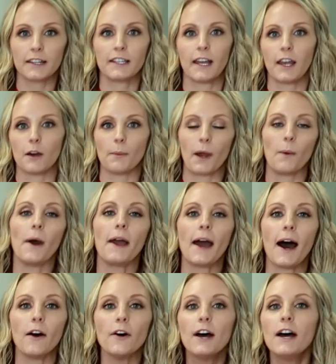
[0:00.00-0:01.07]
of the day on my way
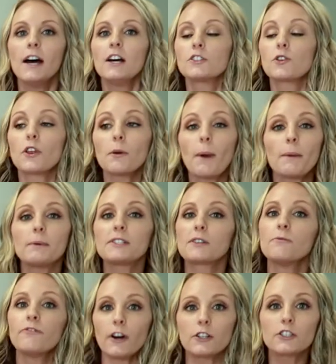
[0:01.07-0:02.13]
out. So there might be
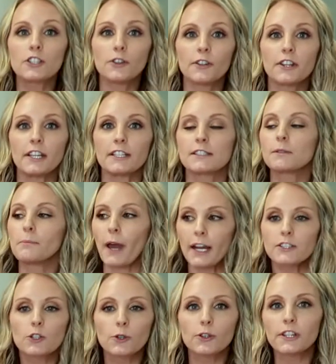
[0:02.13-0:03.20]
some functional things.
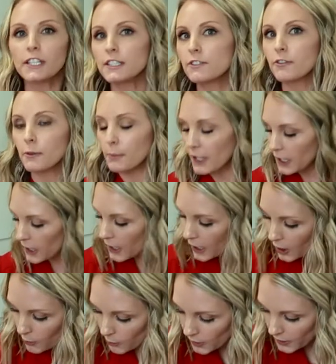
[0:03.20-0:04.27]
Magical things for me
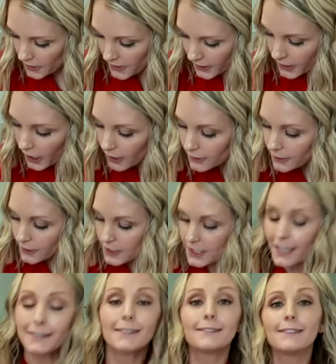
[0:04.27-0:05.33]
were the colors
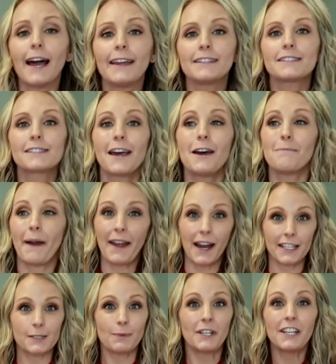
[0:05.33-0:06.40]
and the lights. My
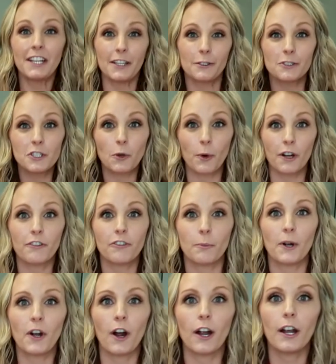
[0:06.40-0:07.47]
husband, he used to work from
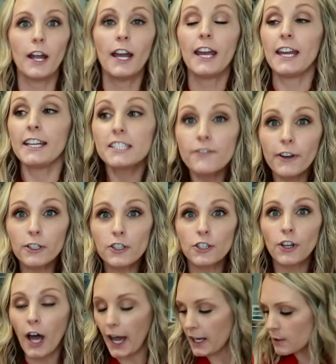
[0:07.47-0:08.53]
a cart. His
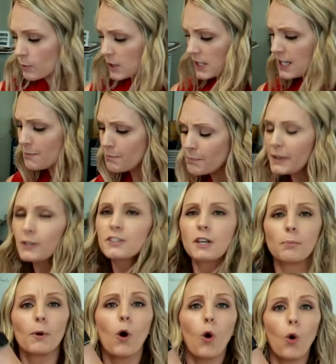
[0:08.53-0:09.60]
functional item was he built
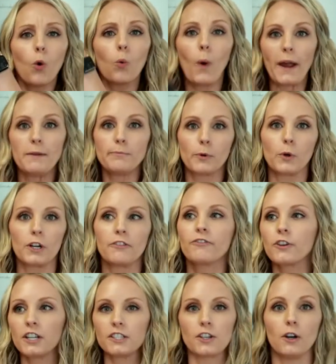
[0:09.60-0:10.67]
up a whole whiteboard
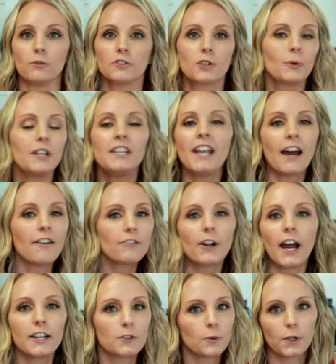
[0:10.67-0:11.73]
for his own, so he never
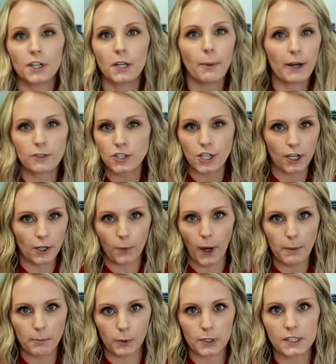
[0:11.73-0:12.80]
had to worry about sharing
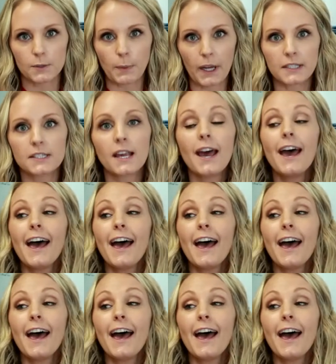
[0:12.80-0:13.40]
whiteboard space.